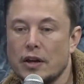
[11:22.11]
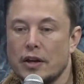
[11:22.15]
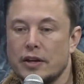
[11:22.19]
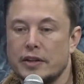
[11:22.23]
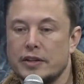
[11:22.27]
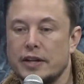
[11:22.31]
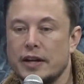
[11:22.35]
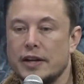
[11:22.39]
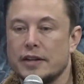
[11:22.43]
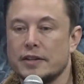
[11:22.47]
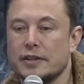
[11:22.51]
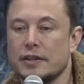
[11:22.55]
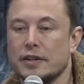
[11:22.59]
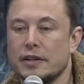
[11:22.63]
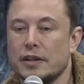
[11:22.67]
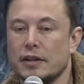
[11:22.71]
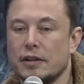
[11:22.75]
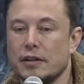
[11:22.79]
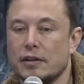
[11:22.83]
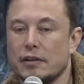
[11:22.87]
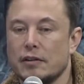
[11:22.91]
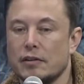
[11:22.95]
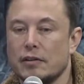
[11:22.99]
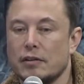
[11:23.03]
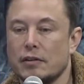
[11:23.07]

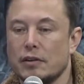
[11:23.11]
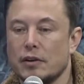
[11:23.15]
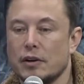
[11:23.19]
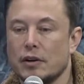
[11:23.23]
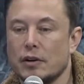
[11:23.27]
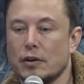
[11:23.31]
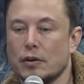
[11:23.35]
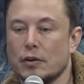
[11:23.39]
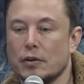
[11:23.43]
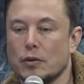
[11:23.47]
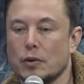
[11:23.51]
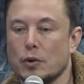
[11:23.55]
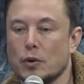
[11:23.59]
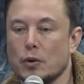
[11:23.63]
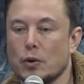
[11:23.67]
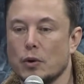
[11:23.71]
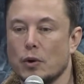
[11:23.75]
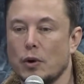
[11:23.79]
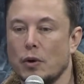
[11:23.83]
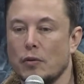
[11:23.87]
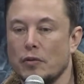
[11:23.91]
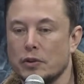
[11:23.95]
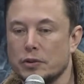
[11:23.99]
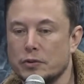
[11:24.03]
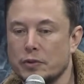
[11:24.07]
Tesla
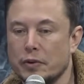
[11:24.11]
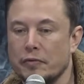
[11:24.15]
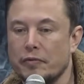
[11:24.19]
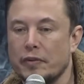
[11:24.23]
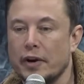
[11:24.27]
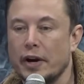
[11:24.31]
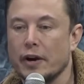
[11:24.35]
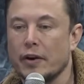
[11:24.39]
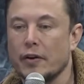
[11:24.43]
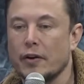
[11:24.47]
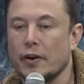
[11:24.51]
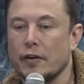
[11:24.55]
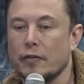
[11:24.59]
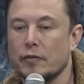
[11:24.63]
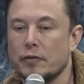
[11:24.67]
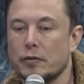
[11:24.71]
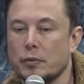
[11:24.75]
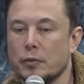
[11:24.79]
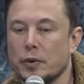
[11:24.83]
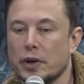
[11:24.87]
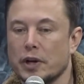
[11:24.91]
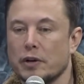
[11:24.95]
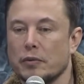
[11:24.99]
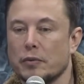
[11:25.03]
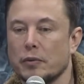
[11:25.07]
almost went bankrupt.
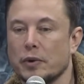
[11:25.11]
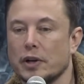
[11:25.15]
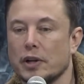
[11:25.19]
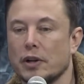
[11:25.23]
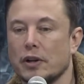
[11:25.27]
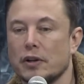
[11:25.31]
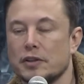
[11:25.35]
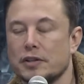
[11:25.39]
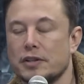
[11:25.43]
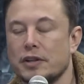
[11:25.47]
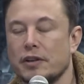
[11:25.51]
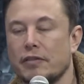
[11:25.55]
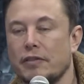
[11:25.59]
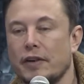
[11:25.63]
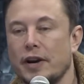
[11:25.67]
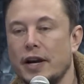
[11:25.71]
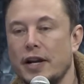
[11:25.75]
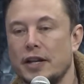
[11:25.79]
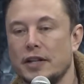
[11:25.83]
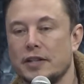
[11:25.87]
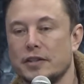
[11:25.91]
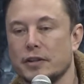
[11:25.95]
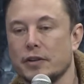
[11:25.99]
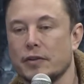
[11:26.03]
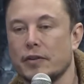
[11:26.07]
We closed our
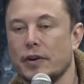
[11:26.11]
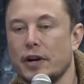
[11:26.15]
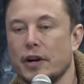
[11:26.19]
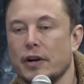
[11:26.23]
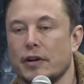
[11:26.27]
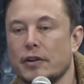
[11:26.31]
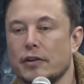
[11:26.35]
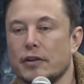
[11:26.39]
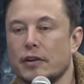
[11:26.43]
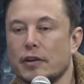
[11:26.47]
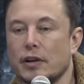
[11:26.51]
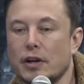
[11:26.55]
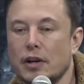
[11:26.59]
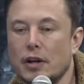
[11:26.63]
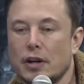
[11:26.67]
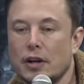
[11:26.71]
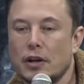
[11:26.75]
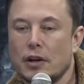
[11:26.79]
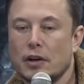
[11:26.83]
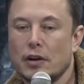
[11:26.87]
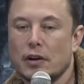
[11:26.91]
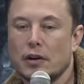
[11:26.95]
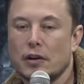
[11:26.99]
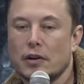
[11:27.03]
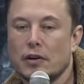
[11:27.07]
financing round
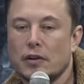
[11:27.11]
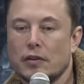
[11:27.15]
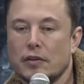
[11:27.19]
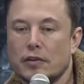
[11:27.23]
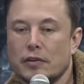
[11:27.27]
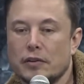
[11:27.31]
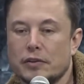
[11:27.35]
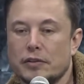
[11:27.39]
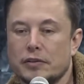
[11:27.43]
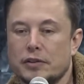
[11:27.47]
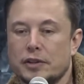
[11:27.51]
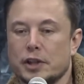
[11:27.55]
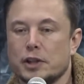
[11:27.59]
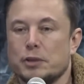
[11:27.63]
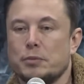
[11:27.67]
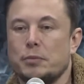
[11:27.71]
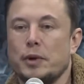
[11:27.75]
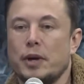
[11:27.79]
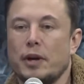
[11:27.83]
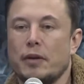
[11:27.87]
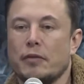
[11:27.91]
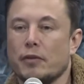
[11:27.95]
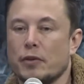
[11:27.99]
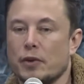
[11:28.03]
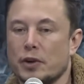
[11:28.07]
6
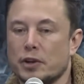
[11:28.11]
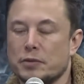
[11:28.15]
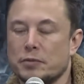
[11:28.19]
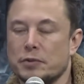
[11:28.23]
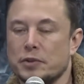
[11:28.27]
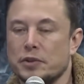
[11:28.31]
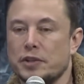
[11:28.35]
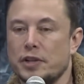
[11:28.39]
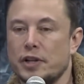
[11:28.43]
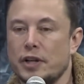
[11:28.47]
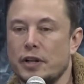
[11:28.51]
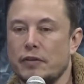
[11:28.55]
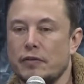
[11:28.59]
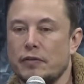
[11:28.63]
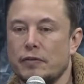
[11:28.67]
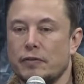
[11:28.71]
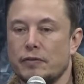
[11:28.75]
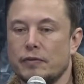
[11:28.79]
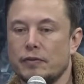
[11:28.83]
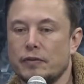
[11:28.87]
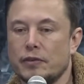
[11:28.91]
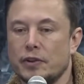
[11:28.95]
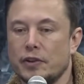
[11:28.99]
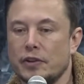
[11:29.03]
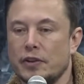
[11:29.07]
p.m. Christmas Eve
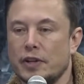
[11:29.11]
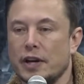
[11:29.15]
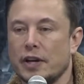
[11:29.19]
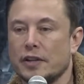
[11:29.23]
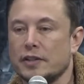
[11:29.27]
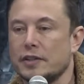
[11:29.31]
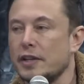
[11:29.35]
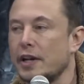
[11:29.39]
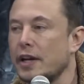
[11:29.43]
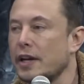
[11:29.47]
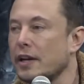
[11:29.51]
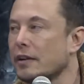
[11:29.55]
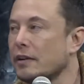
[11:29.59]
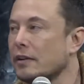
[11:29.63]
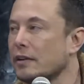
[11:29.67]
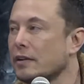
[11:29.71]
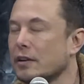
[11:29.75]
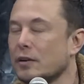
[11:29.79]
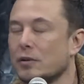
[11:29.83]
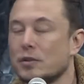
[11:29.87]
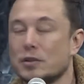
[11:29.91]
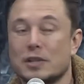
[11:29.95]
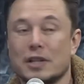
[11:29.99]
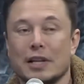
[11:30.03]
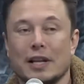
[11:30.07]
2008.
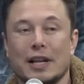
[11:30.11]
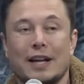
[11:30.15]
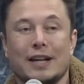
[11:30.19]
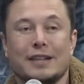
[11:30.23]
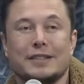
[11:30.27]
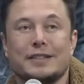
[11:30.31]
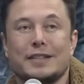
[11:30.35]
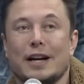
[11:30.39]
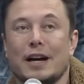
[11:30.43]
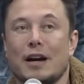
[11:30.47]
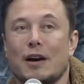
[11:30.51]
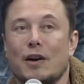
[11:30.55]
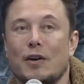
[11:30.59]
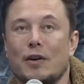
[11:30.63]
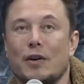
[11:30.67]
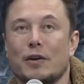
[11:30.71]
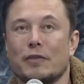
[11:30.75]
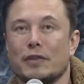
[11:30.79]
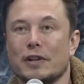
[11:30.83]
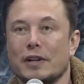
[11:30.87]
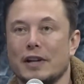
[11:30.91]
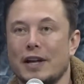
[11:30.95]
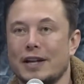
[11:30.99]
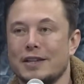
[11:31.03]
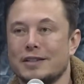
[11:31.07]
It was the last hour of
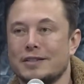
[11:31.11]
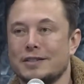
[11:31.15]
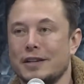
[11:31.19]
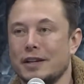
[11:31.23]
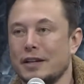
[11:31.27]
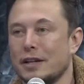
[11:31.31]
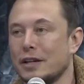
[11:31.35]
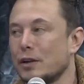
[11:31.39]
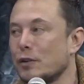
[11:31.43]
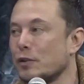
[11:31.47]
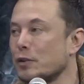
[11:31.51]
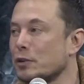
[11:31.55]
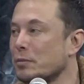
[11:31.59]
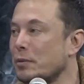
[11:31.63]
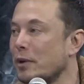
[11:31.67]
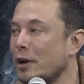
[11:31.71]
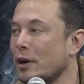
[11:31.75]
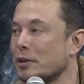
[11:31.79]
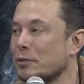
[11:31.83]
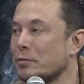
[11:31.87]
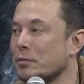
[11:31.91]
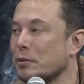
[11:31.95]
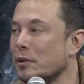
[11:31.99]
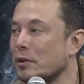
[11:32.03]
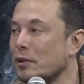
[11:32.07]
the last day that it was
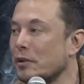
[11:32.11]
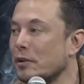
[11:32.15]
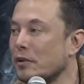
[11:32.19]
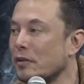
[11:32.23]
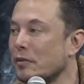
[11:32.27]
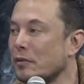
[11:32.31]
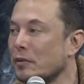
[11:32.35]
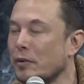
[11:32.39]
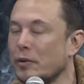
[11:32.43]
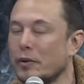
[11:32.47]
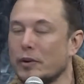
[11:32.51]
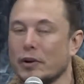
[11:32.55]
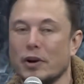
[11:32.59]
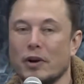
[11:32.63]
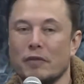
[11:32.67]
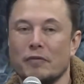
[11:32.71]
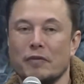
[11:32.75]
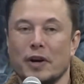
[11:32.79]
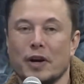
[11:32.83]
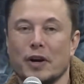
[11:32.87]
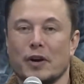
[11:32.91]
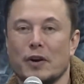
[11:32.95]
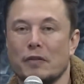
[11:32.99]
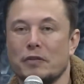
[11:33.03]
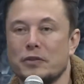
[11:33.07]
possible. We would have gone
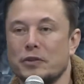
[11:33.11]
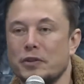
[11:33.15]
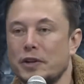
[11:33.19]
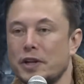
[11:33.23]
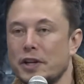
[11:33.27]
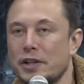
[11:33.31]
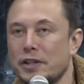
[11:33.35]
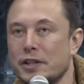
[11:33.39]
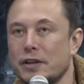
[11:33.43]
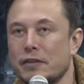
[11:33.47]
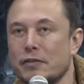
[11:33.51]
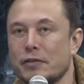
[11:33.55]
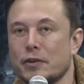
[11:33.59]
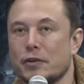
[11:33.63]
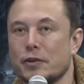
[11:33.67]
bankrupt 2 days after